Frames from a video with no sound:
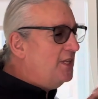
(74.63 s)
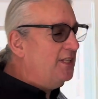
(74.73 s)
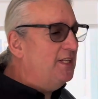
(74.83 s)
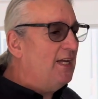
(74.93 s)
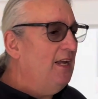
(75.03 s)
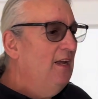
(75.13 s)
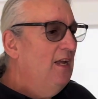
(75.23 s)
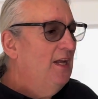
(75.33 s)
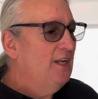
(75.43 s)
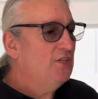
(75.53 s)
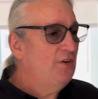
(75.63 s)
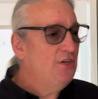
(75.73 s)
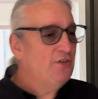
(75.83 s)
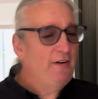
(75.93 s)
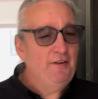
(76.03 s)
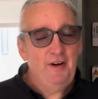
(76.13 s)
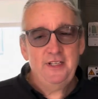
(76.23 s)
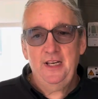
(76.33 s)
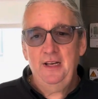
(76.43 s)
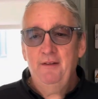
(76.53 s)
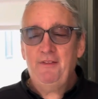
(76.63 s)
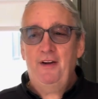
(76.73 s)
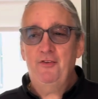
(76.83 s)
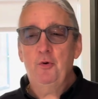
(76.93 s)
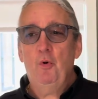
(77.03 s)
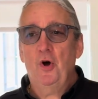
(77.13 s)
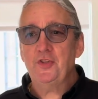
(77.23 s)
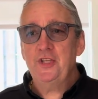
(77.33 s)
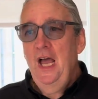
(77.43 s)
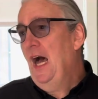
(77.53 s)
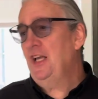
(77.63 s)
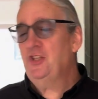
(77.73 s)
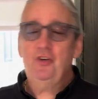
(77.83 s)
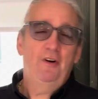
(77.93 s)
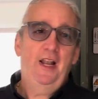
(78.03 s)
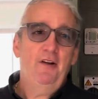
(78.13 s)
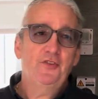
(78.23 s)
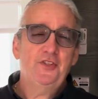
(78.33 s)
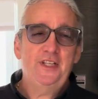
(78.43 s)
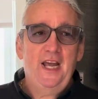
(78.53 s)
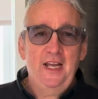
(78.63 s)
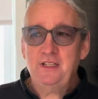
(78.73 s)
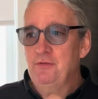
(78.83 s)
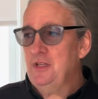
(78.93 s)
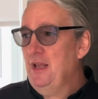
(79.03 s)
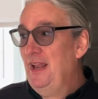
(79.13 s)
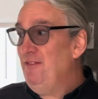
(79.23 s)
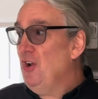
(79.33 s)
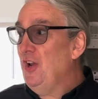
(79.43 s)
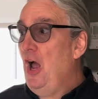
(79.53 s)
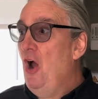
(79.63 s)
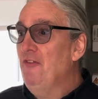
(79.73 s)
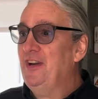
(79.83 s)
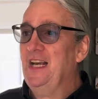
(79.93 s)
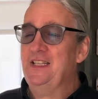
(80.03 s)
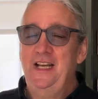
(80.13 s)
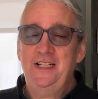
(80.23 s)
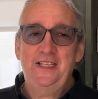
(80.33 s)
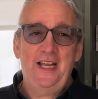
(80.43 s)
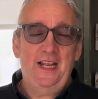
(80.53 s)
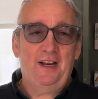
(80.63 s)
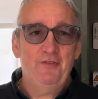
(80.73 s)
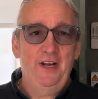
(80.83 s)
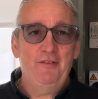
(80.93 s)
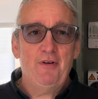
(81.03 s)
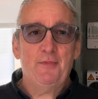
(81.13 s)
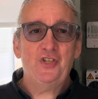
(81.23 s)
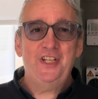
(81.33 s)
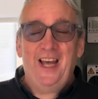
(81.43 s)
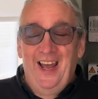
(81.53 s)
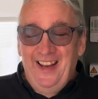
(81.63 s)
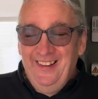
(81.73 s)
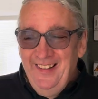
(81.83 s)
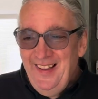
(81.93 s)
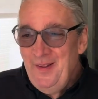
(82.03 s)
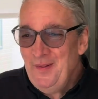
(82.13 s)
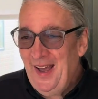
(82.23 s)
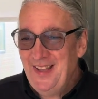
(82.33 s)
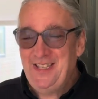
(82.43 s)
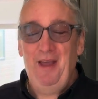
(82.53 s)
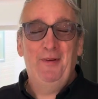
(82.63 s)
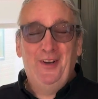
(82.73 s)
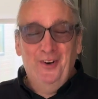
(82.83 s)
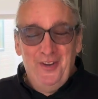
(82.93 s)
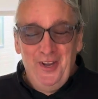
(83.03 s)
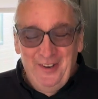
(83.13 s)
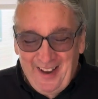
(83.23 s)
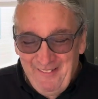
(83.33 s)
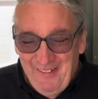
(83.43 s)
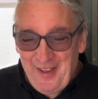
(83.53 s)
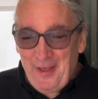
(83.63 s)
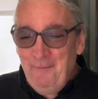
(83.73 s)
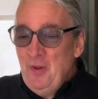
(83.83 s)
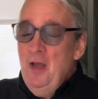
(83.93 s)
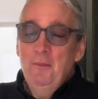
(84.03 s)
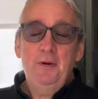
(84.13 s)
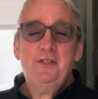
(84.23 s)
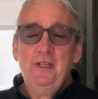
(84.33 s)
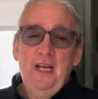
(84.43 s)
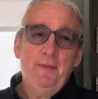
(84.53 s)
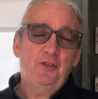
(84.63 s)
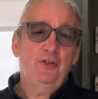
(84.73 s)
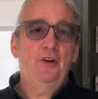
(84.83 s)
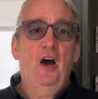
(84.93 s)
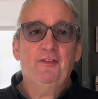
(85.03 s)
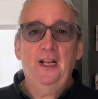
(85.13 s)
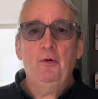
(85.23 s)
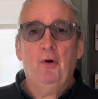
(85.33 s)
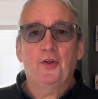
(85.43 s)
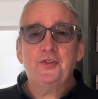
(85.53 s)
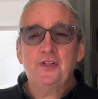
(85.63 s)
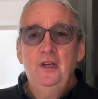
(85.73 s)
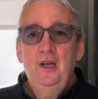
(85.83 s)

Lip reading: the end of the day, and it's only generating 500 watts. I saw earlier on today, as it was even on an overcast day today, like a really rubbishy day, typical UK weather. But we're still getting about 2.5 kilowatts.